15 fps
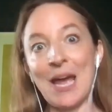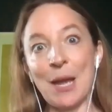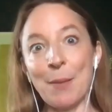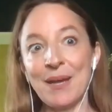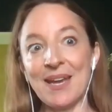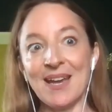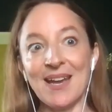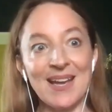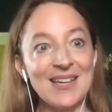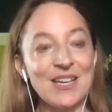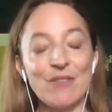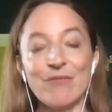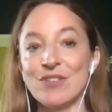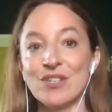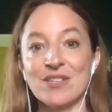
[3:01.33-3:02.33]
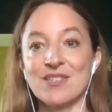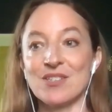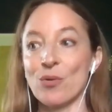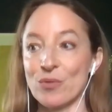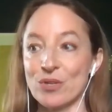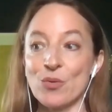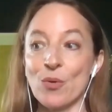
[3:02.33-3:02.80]
been happy and you've
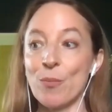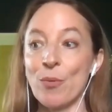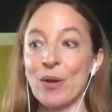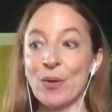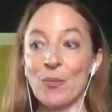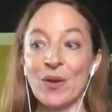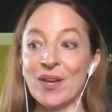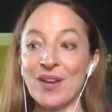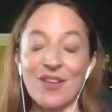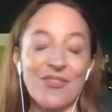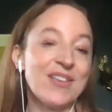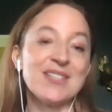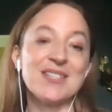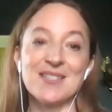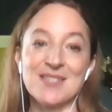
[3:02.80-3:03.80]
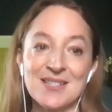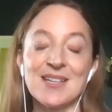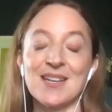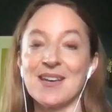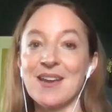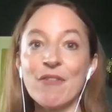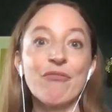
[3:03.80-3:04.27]
just got to a point where you go, this
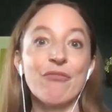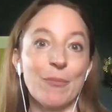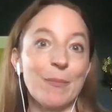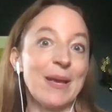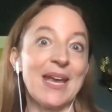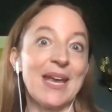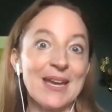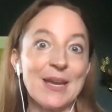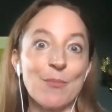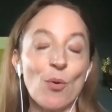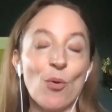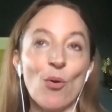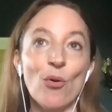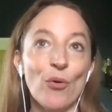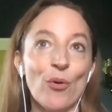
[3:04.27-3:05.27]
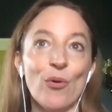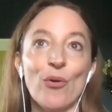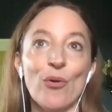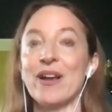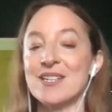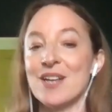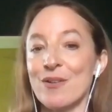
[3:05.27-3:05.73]
isn't enough for me
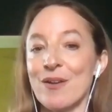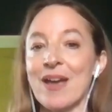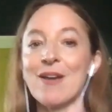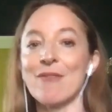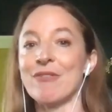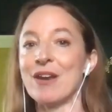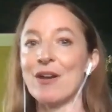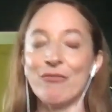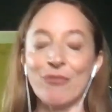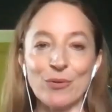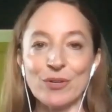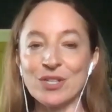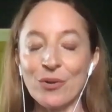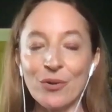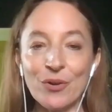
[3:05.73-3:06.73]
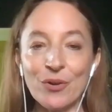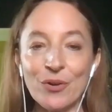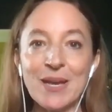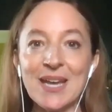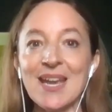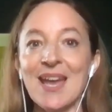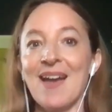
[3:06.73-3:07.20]
anymore, or I don't have enough
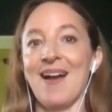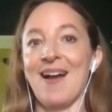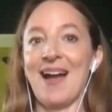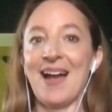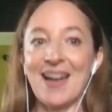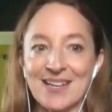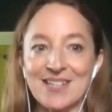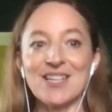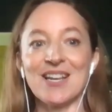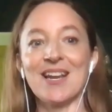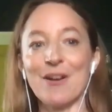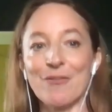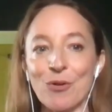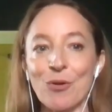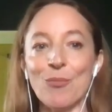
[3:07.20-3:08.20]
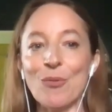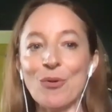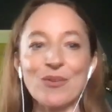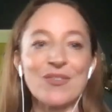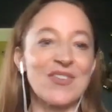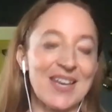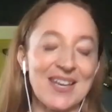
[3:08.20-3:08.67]
autonomy. Actually, I've
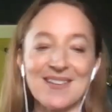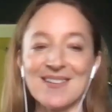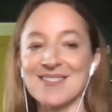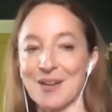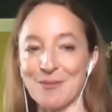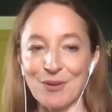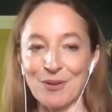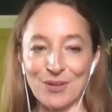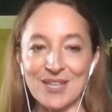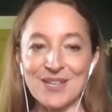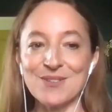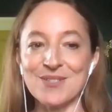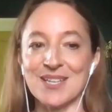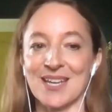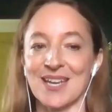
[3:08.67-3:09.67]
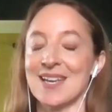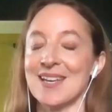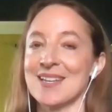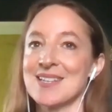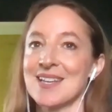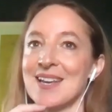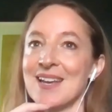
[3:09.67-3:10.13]
got more skills, I'm not
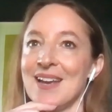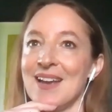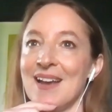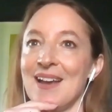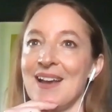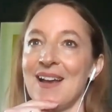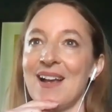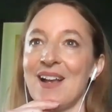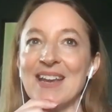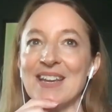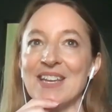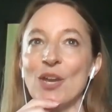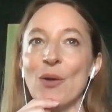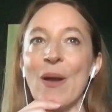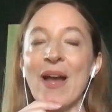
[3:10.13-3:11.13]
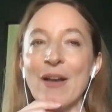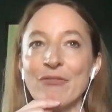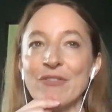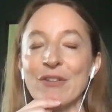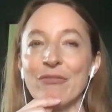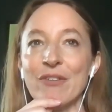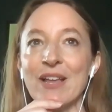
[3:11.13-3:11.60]
using it.
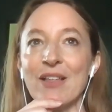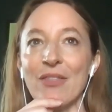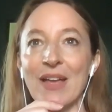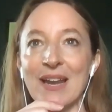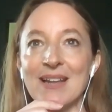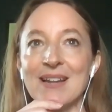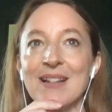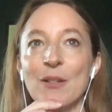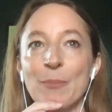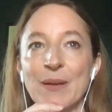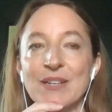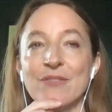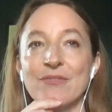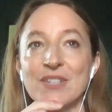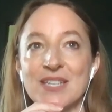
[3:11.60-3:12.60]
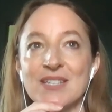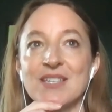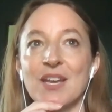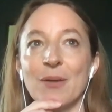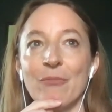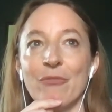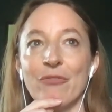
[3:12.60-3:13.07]
You have to feel that little bit
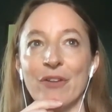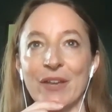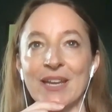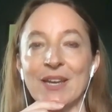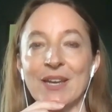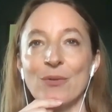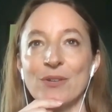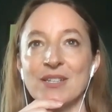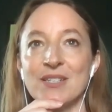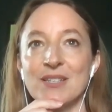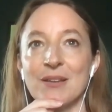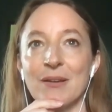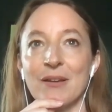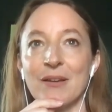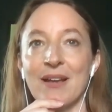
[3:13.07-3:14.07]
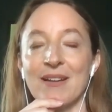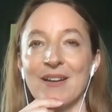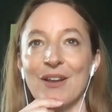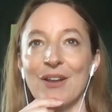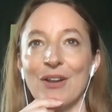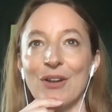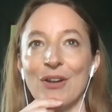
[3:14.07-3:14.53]
of discomfort in order
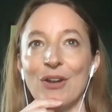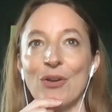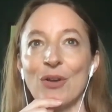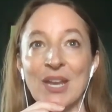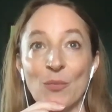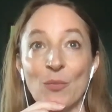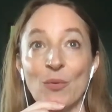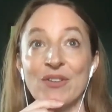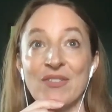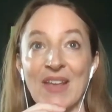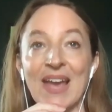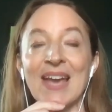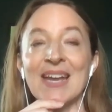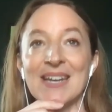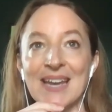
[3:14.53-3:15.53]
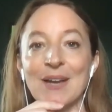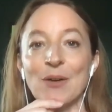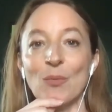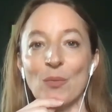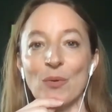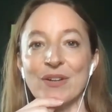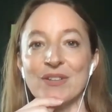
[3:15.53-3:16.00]
to look inwards
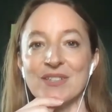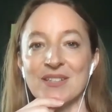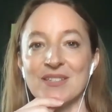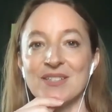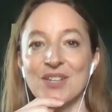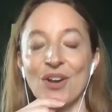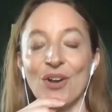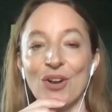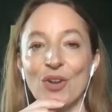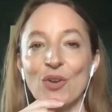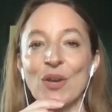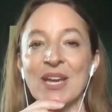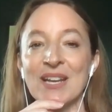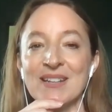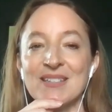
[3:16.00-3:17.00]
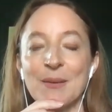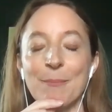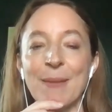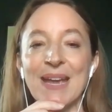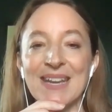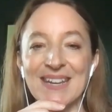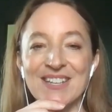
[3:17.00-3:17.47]
and outwards and start
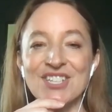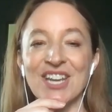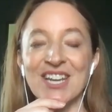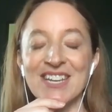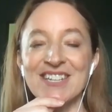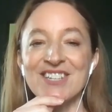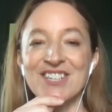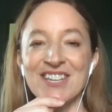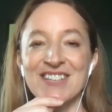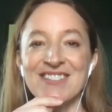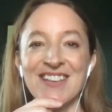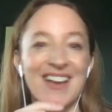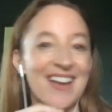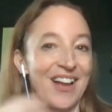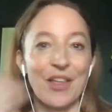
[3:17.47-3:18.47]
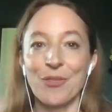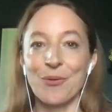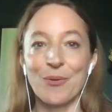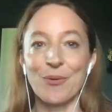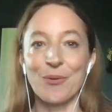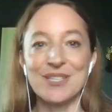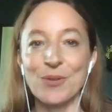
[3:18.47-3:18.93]
looking to make changes.
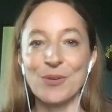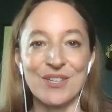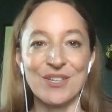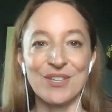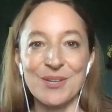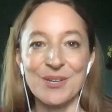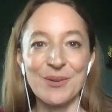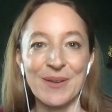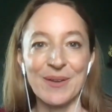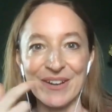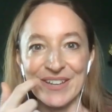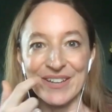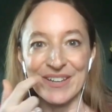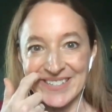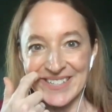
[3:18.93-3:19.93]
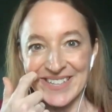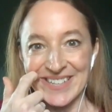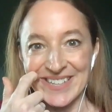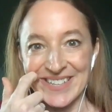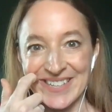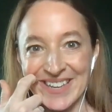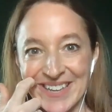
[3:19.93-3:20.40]
Otherwise, you wouldn't do it,
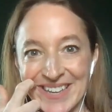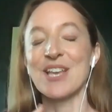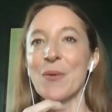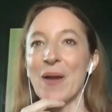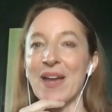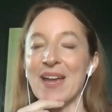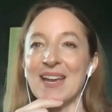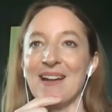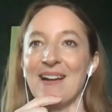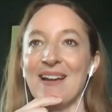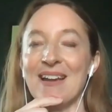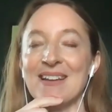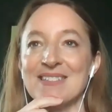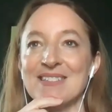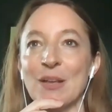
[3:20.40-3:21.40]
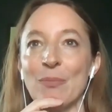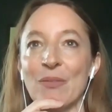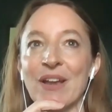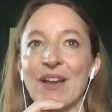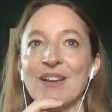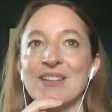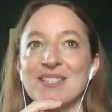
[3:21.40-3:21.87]
right? So
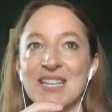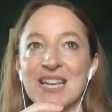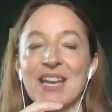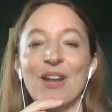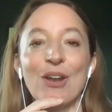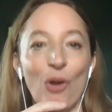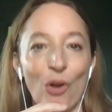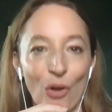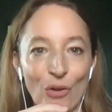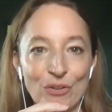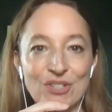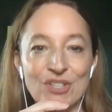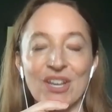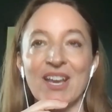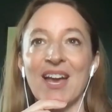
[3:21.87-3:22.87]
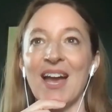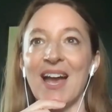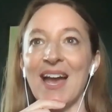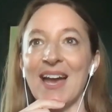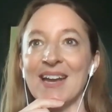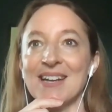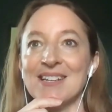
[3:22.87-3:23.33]
it's something I see a lot,
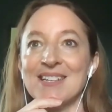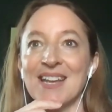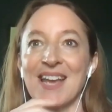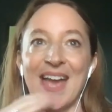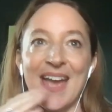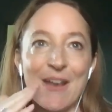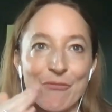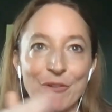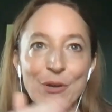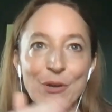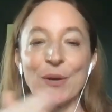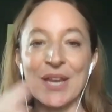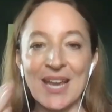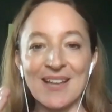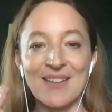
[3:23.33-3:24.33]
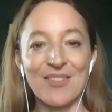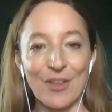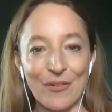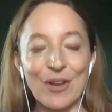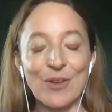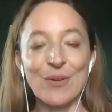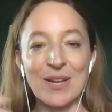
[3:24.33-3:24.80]
and everybody
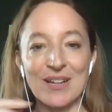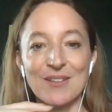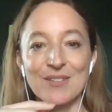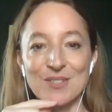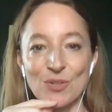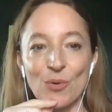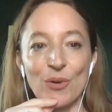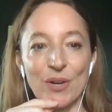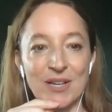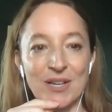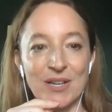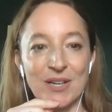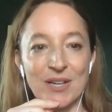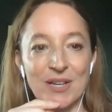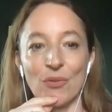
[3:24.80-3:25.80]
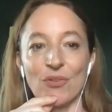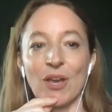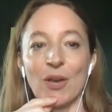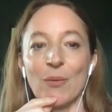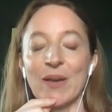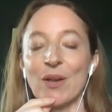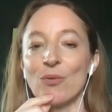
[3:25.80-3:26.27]
has their own little story as to
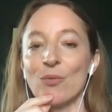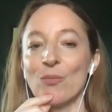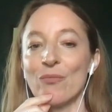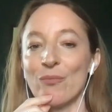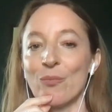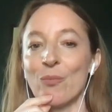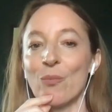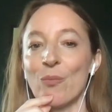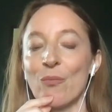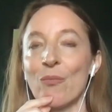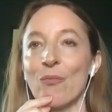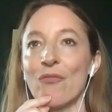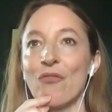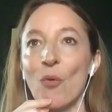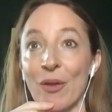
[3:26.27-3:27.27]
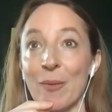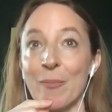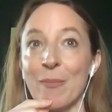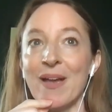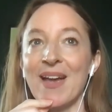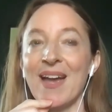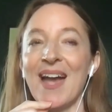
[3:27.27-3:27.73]
what's going on
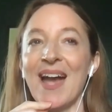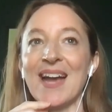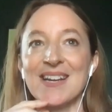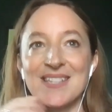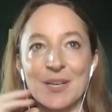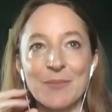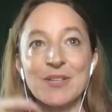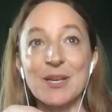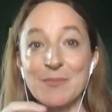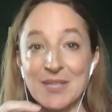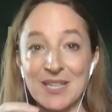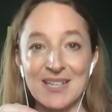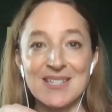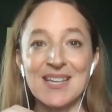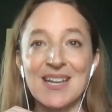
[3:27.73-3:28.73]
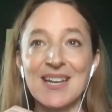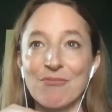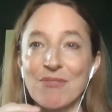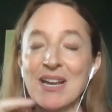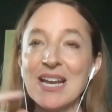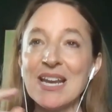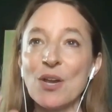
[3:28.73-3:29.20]
for them. And sometimes it can
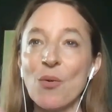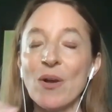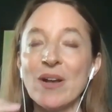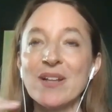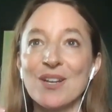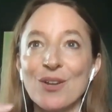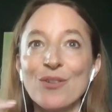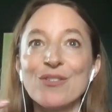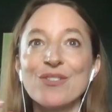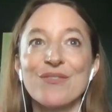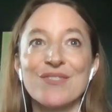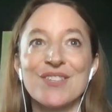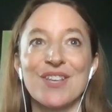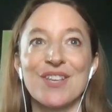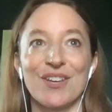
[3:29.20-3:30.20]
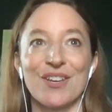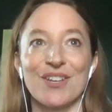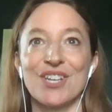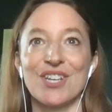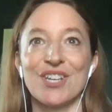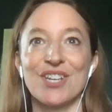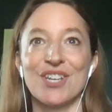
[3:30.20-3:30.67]
take really quite a lot of
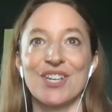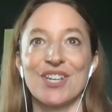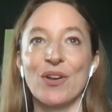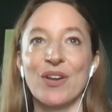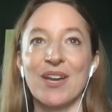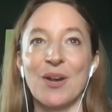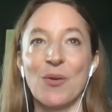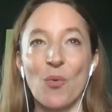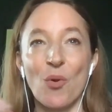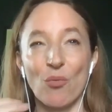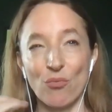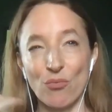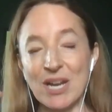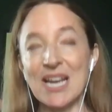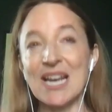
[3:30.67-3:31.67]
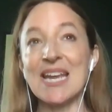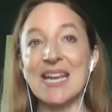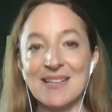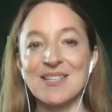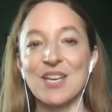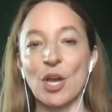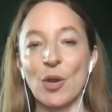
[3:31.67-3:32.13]
searching to work out what
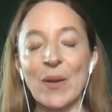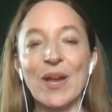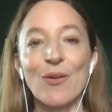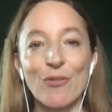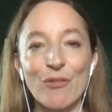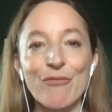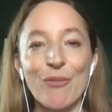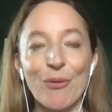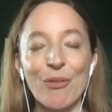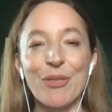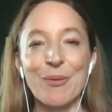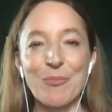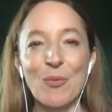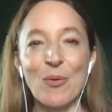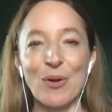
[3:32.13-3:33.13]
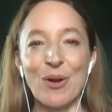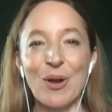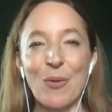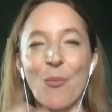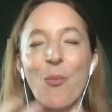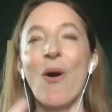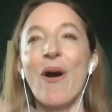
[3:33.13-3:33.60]
really is going on for them.
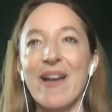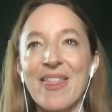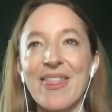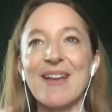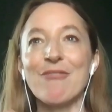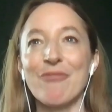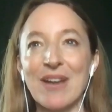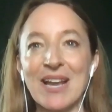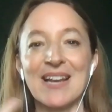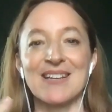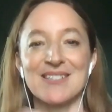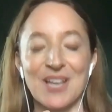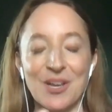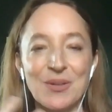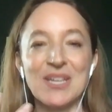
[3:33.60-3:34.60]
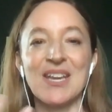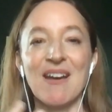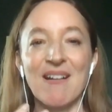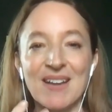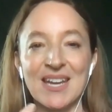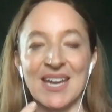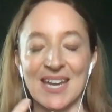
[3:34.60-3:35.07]
Why are they feeling so
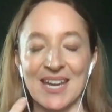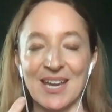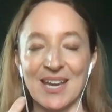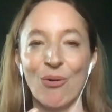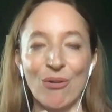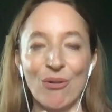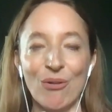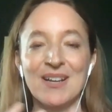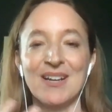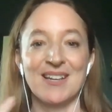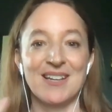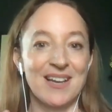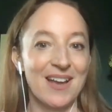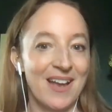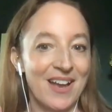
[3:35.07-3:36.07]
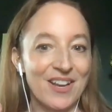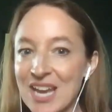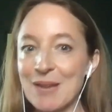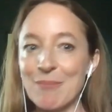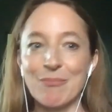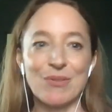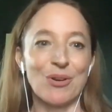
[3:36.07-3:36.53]
yucky or
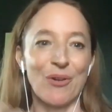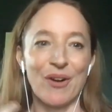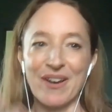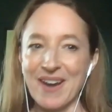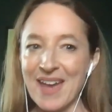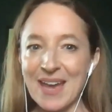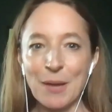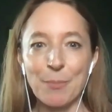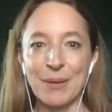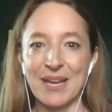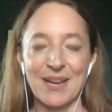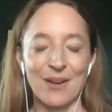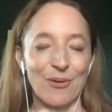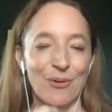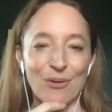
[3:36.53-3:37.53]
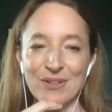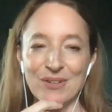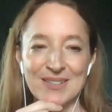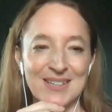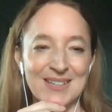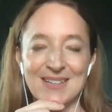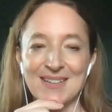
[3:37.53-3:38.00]
ashamed or unhappy
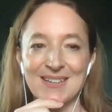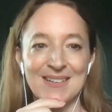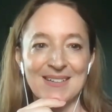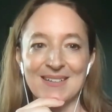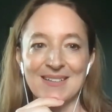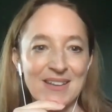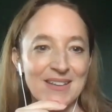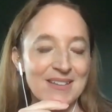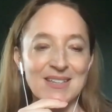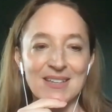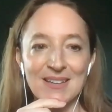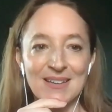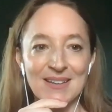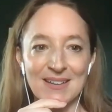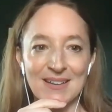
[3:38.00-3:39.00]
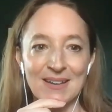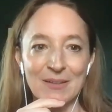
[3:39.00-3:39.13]
or tired?